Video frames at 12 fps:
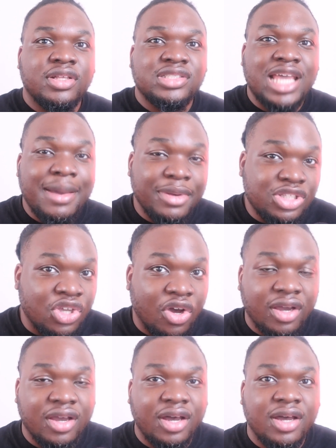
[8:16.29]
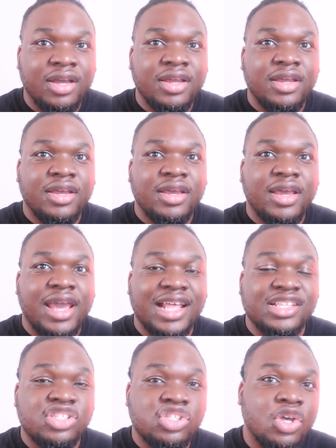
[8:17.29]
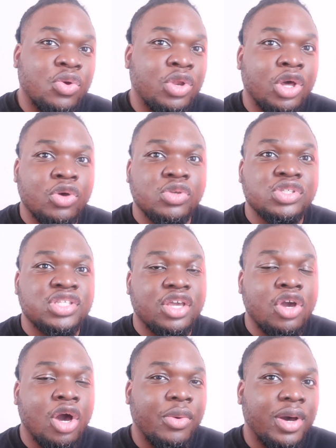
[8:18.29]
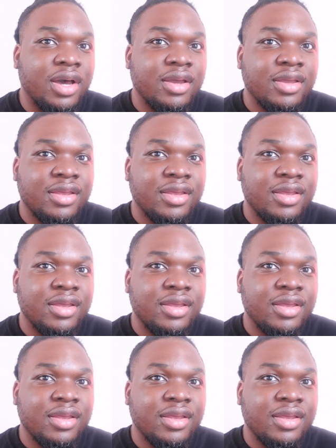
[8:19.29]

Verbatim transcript: Tama Tonga, and Solo Sikoa.